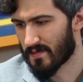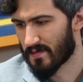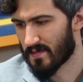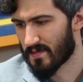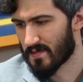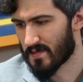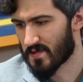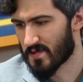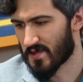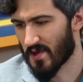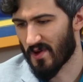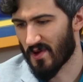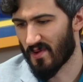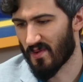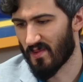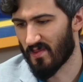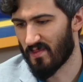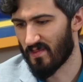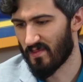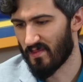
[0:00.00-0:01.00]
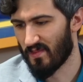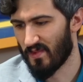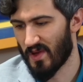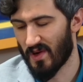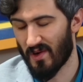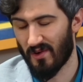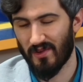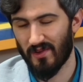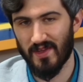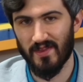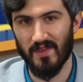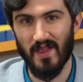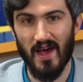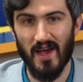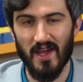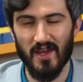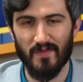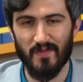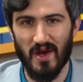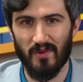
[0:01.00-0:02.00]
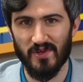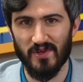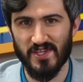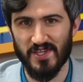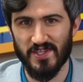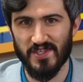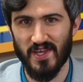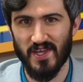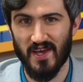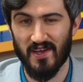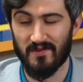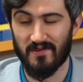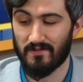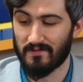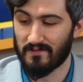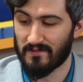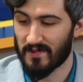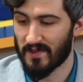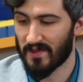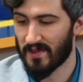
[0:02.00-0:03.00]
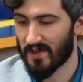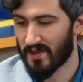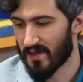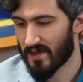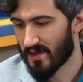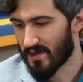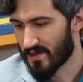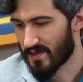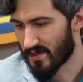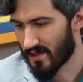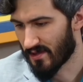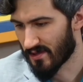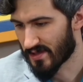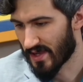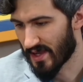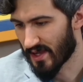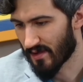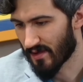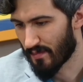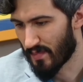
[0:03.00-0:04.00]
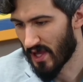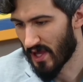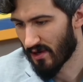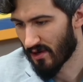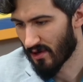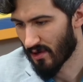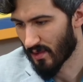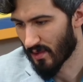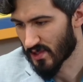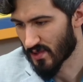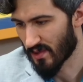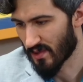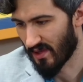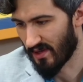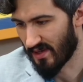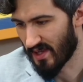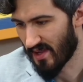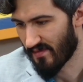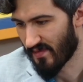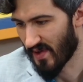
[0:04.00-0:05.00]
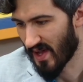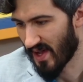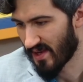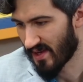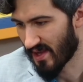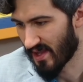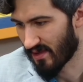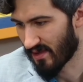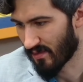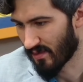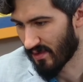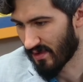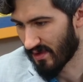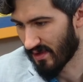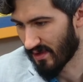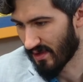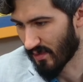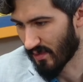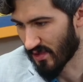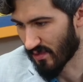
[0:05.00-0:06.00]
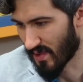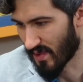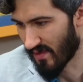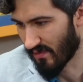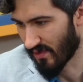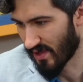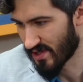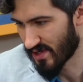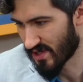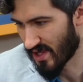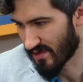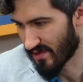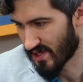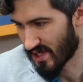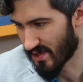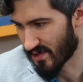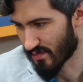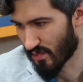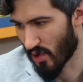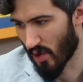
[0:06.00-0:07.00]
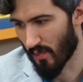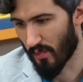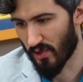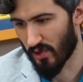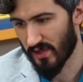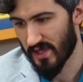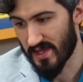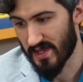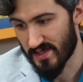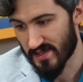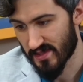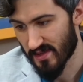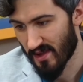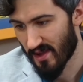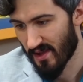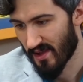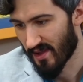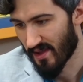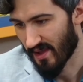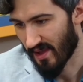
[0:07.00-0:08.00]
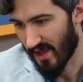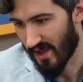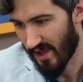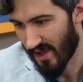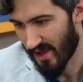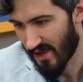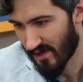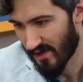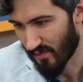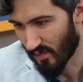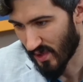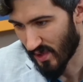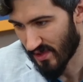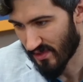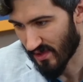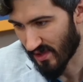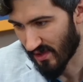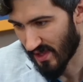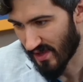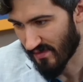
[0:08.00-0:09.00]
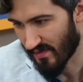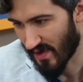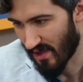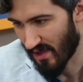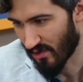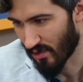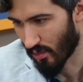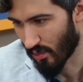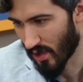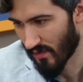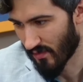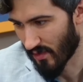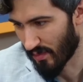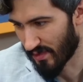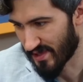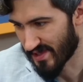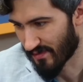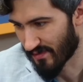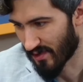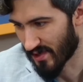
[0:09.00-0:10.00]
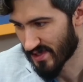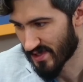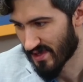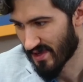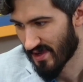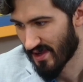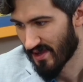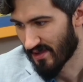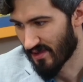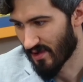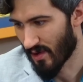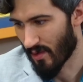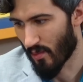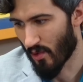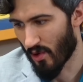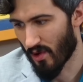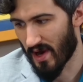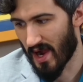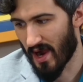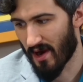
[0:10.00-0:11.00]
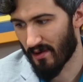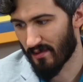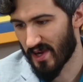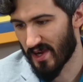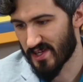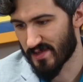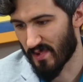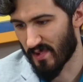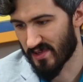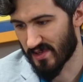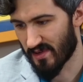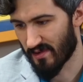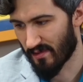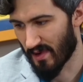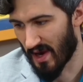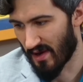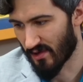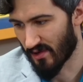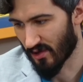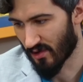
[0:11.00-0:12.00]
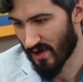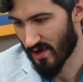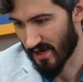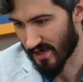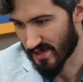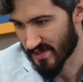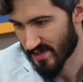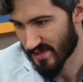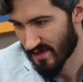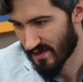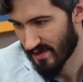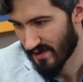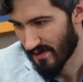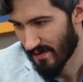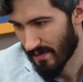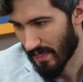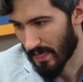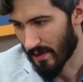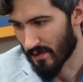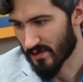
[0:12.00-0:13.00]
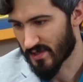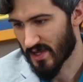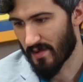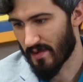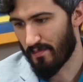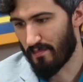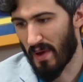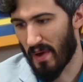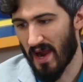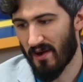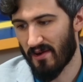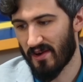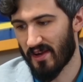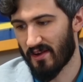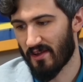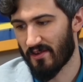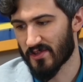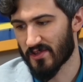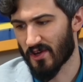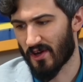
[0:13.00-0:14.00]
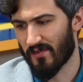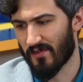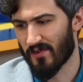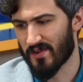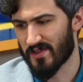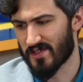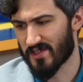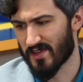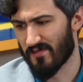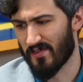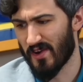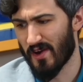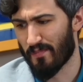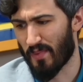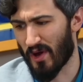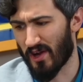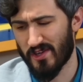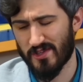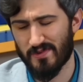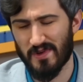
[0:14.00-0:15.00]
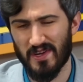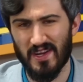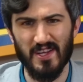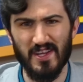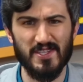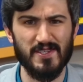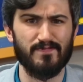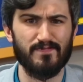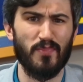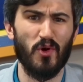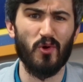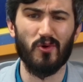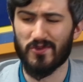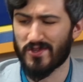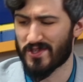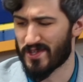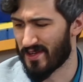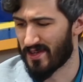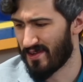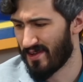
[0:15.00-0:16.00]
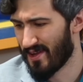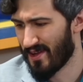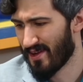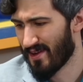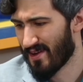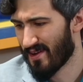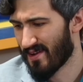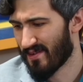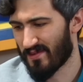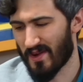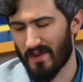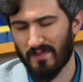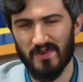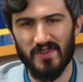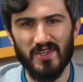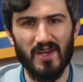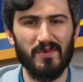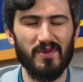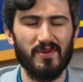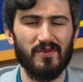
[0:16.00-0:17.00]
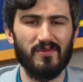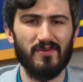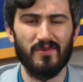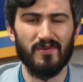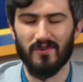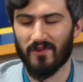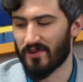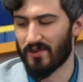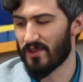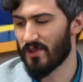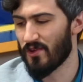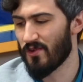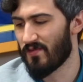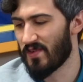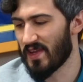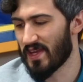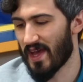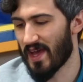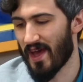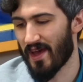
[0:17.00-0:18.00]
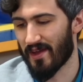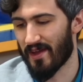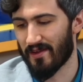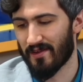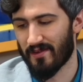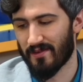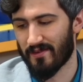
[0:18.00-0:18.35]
So, literally lying about what she said. It looks like Bettinger was quickly identified, and the, with the revelation that she was pro-police, and with a late father who worked for a police force, there were more outrage about, around her critics. It looks like Byron and others called for severe punishment and expulsion from the W or the UVA